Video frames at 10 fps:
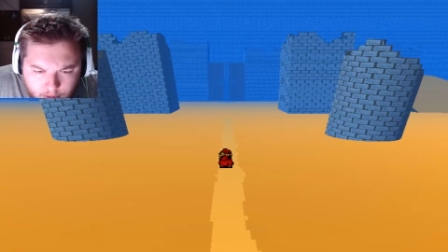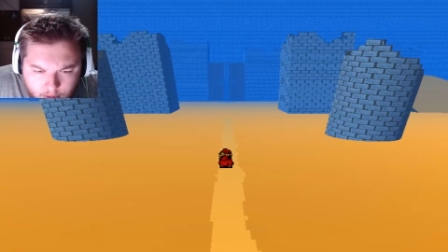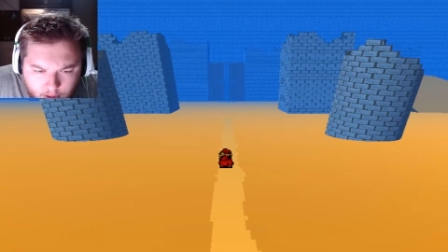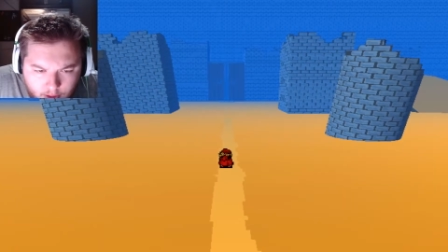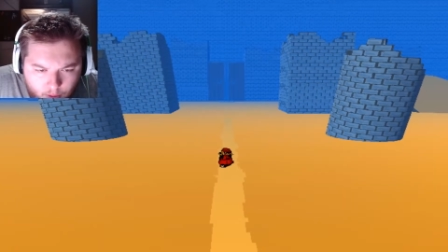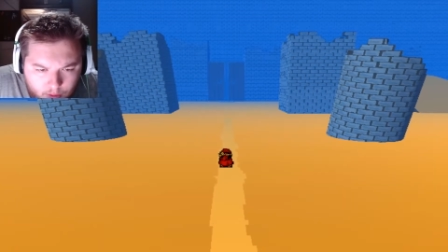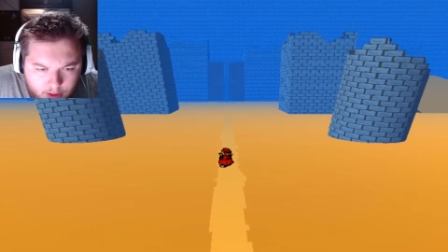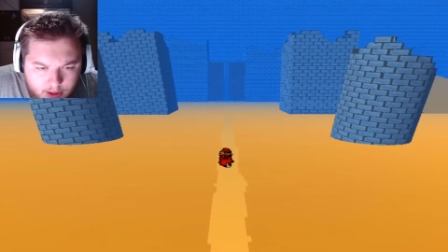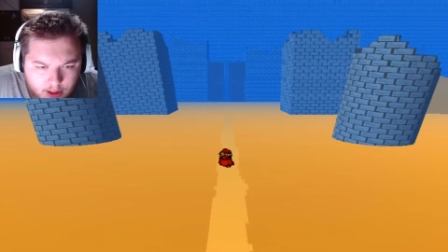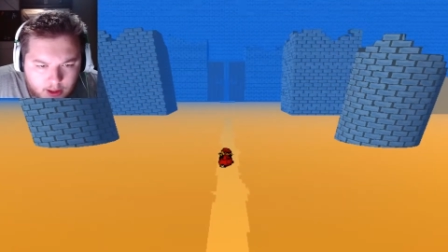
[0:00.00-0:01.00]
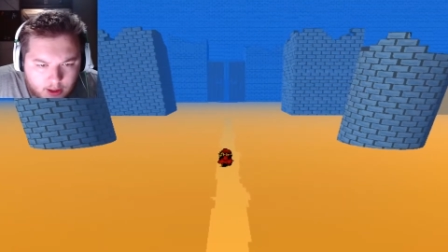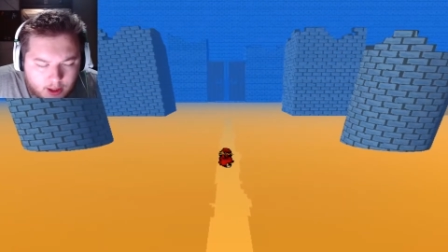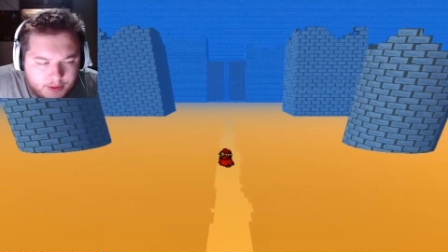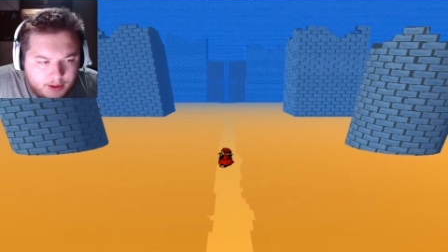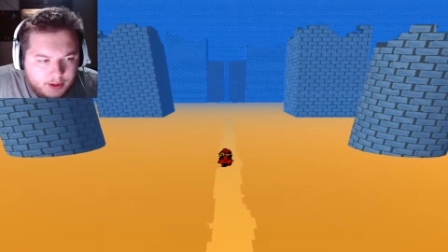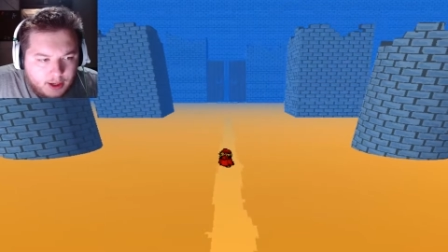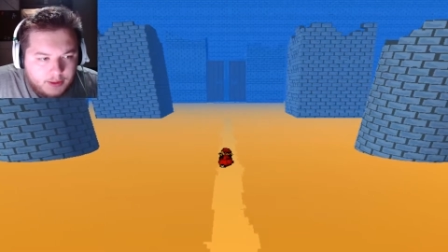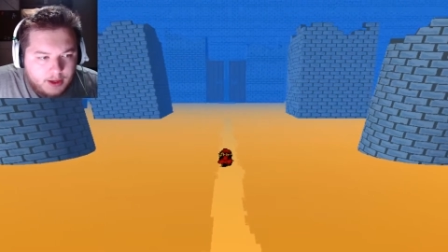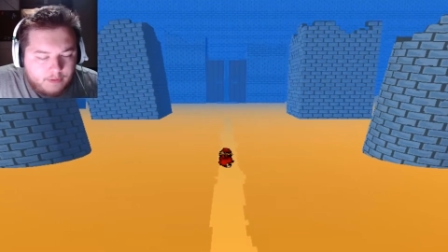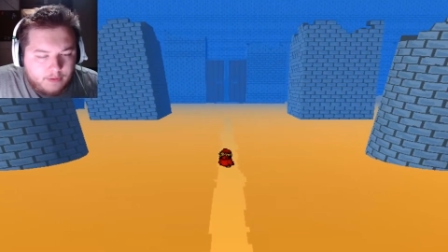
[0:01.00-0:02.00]
The golden key. I think I got
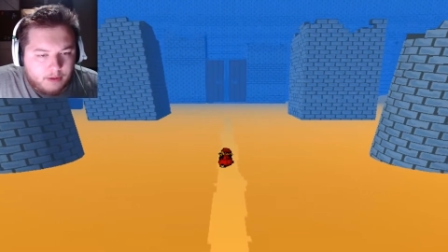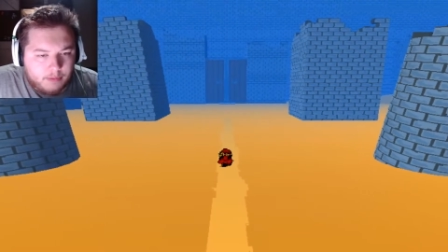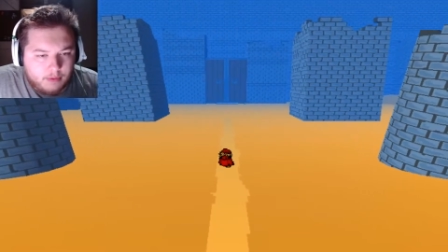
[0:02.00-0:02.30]
that from...